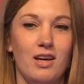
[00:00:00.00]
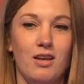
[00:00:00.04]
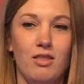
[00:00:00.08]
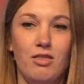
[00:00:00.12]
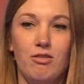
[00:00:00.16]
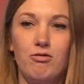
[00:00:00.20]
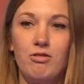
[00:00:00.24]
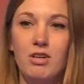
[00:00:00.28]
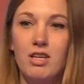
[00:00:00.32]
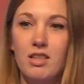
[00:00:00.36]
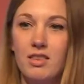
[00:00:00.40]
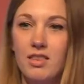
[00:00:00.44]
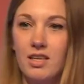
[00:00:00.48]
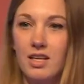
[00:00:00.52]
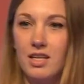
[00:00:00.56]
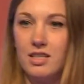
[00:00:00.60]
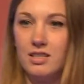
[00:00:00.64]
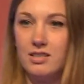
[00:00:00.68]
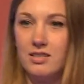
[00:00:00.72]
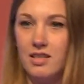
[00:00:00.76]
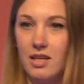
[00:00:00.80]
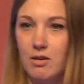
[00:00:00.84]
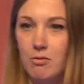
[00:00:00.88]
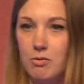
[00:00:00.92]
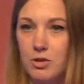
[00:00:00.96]
are three
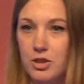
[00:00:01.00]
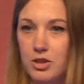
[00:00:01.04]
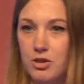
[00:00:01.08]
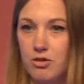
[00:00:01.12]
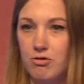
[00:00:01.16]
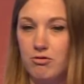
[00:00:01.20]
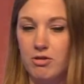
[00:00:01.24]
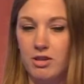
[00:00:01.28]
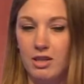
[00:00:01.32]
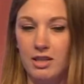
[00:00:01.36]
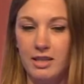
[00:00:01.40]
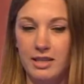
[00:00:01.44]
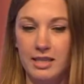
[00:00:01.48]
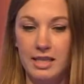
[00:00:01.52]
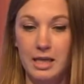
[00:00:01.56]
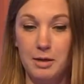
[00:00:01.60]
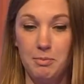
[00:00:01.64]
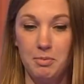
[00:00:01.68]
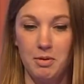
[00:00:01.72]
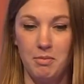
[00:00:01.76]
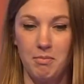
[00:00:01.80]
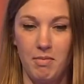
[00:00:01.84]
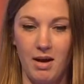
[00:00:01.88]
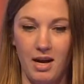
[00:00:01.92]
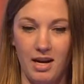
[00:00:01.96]
things that we should really
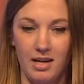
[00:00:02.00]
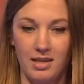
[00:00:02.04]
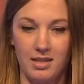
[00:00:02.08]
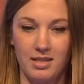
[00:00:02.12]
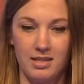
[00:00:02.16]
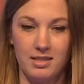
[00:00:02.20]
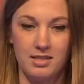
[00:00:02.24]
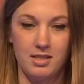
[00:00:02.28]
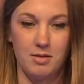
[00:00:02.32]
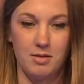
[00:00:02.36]
keep in mind. It's